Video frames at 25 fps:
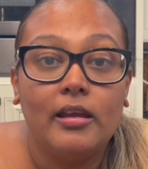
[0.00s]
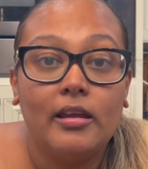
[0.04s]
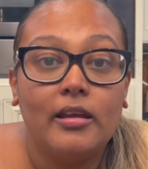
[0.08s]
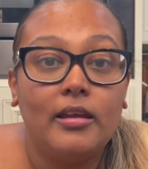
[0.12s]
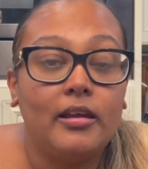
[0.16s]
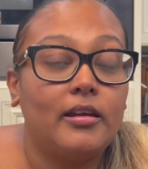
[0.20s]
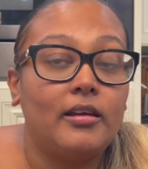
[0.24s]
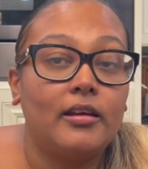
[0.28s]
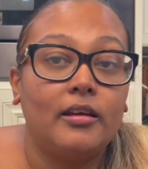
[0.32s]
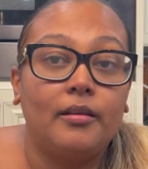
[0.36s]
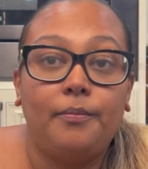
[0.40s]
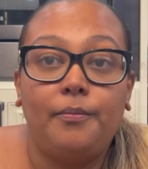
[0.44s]

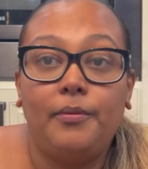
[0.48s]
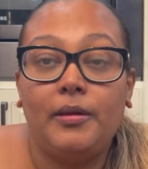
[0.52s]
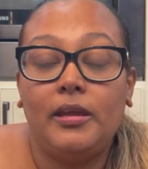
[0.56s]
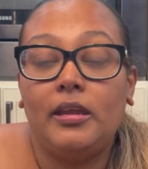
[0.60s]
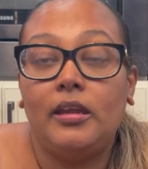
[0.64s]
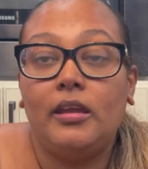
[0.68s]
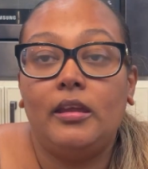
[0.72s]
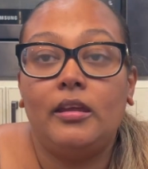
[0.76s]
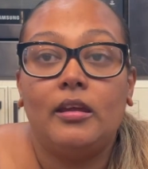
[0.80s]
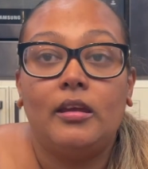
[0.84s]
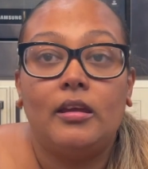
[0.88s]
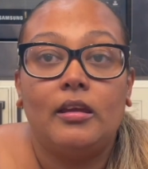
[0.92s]
It could
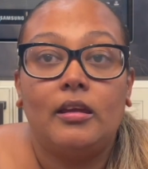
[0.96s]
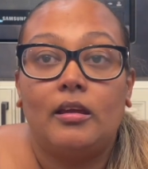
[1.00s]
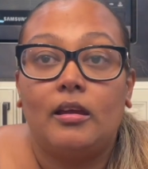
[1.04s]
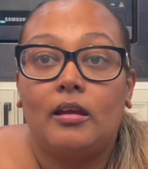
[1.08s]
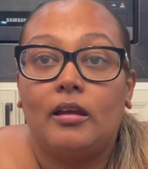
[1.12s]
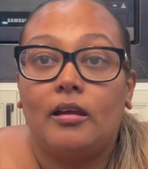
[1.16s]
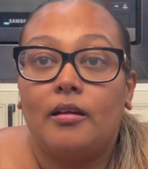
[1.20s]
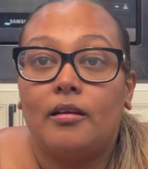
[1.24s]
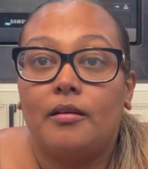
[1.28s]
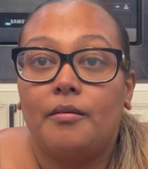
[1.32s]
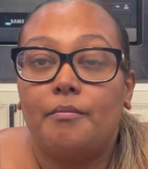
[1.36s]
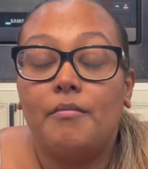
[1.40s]
be
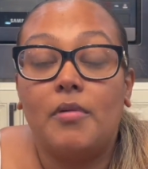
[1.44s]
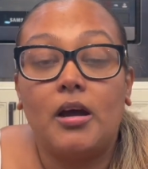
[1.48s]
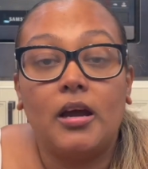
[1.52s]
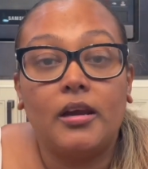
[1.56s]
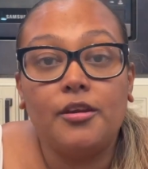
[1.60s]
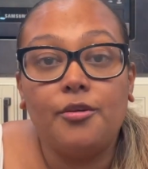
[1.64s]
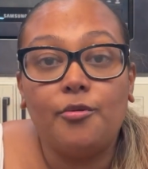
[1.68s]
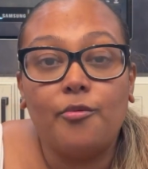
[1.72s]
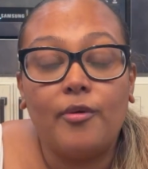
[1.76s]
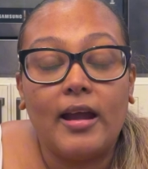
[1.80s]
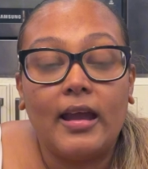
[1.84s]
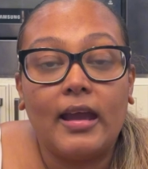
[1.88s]

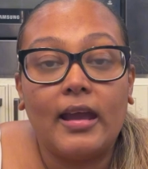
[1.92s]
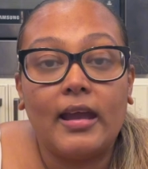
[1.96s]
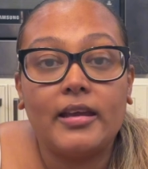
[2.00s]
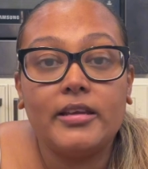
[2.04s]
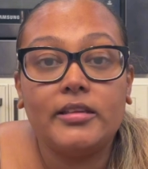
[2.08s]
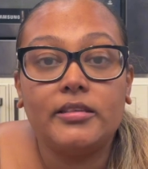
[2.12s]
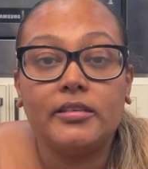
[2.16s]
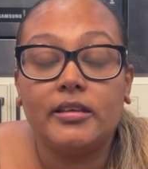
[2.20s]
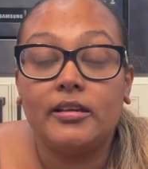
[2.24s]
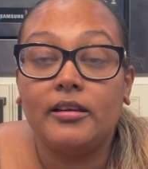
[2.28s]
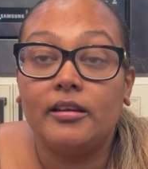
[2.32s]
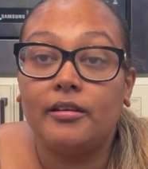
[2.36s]

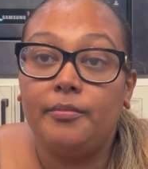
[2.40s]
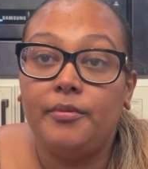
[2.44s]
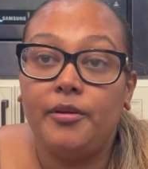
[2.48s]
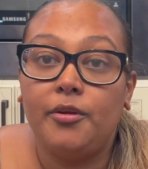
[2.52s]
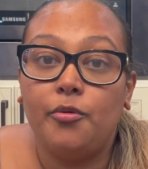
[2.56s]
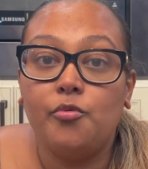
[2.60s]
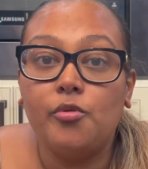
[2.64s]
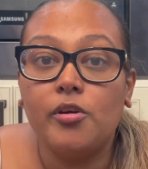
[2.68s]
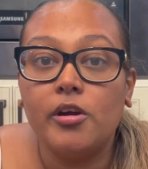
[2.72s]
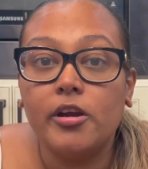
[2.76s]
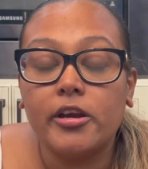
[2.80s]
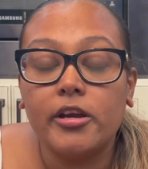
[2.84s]
money-wise, it could be
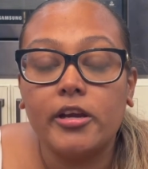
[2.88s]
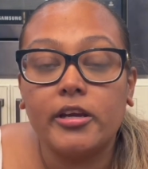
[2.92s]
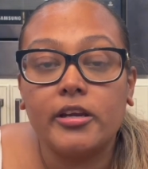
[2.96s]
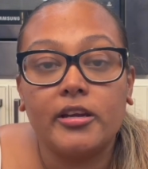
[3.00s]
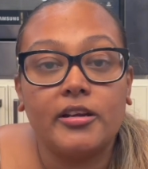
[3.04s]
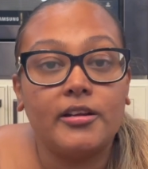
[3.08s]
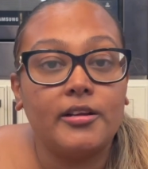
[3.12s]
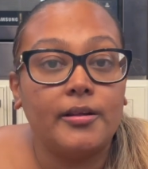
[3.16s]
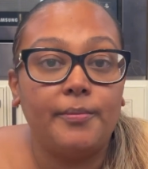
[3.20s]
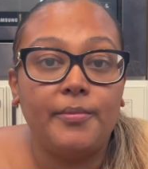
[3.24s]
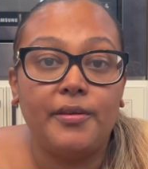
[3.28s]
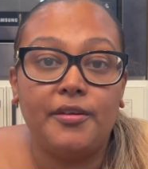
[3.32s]
work,
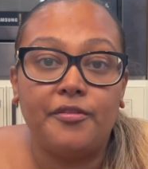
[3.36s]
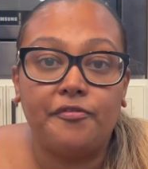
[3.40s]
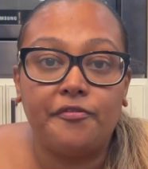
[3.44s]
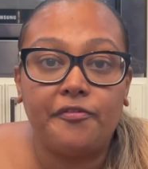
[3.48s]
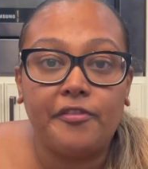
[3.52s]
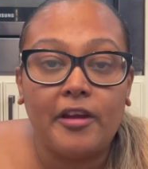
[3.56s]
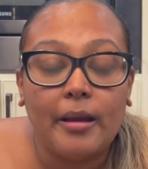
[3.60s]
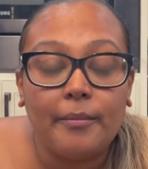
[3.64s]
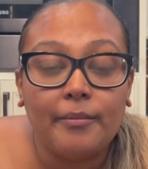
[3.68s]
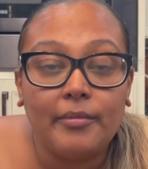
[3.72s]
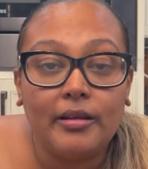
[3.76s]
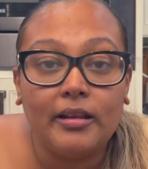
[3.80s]
it could be
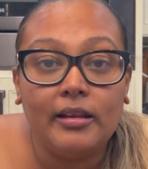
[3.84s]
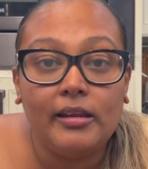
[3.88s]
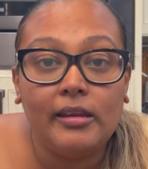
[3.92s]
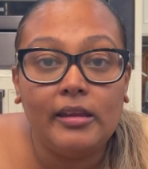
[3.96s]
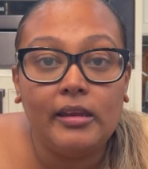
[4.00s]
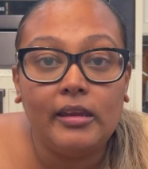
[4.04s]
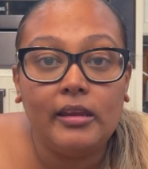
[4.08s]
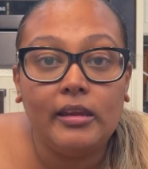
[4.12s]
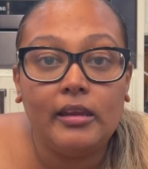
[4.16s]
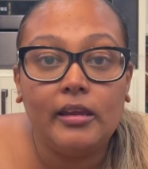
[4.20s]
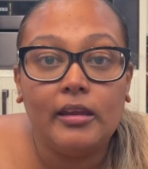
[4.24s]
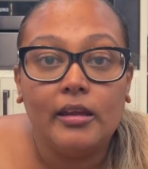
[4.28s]

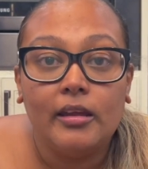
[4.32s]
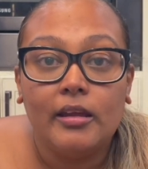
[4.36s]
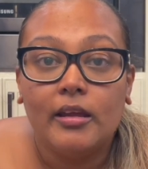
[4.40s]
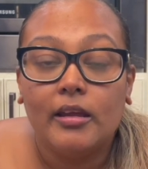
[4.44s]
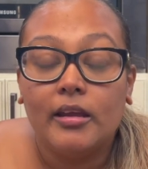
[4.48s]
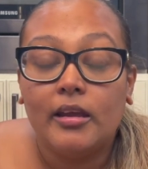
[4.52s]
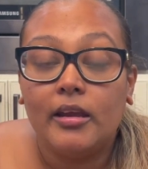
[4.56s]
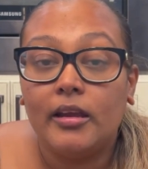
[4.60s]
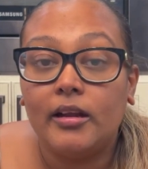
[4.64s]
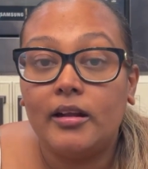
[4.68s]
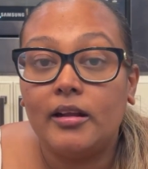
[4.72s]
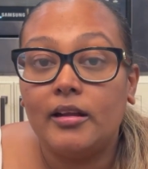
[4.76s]
family,
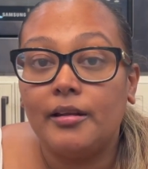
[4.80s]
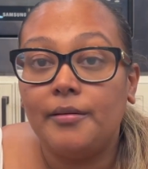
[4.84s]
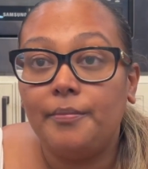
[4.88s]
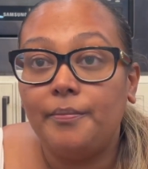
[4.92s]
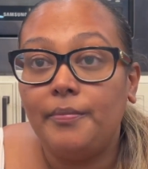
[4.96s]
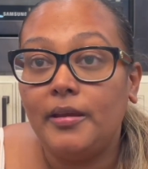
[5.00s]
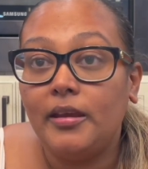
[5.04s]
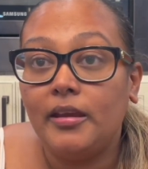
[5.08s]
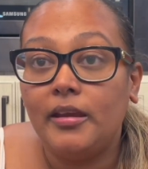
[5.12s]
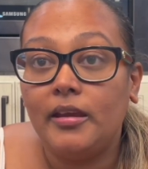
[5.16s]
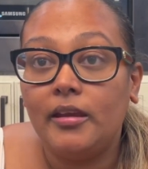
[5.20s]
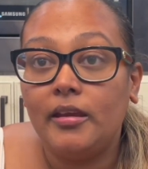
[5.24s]
it could
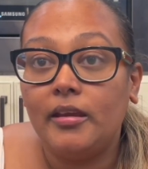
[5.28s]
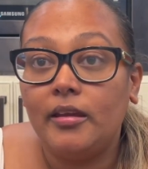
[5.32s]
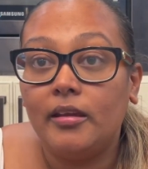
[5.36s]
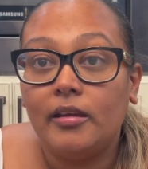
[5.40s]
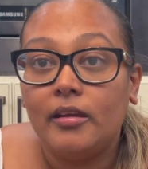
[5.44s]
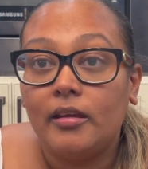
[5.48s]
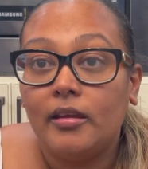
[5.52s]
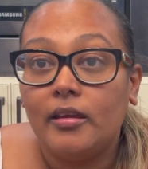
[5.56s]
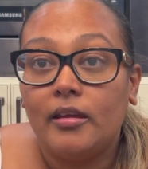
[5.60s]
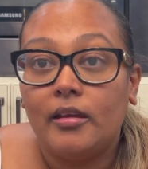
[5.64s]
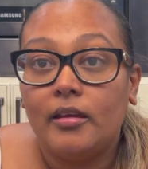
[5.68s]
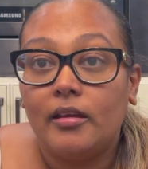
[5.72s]
be